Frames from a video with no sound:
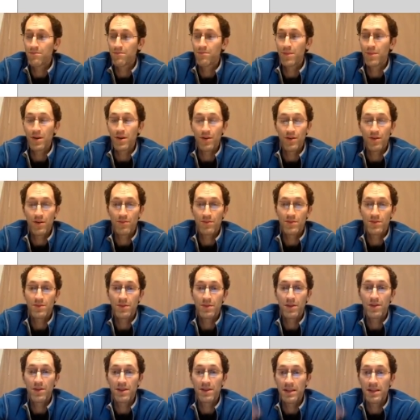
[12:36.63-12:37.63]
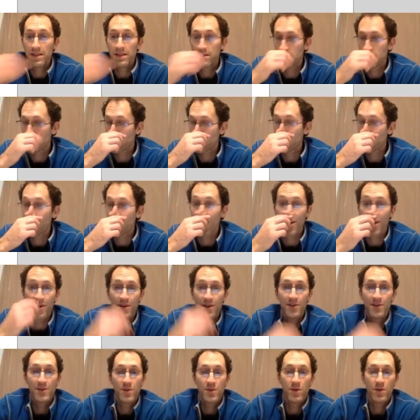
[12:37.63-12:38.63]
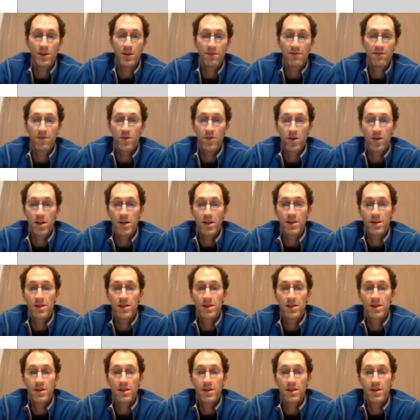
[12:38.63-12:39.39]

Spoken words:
Pilgrims, Puritans, it was 124.